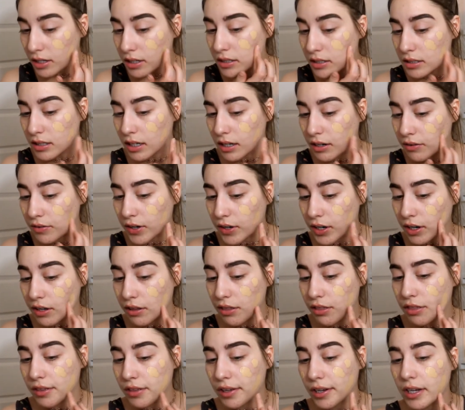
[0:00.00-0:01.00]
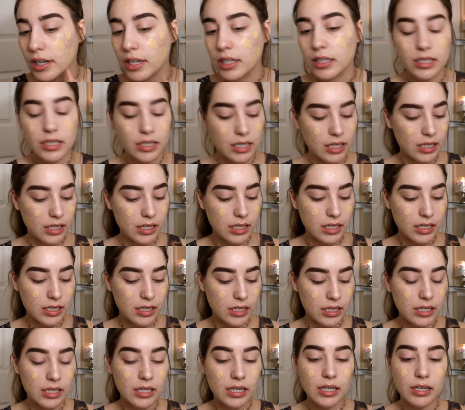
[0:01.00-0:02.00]
It's got a very thick
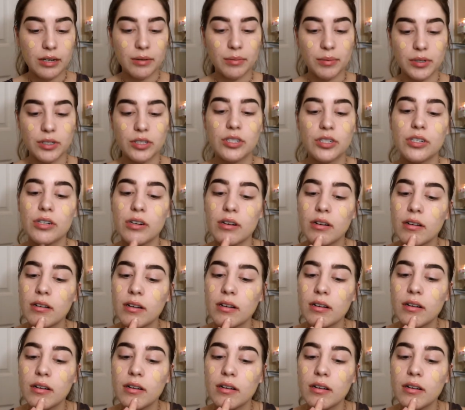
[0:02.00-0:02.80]
consistency, which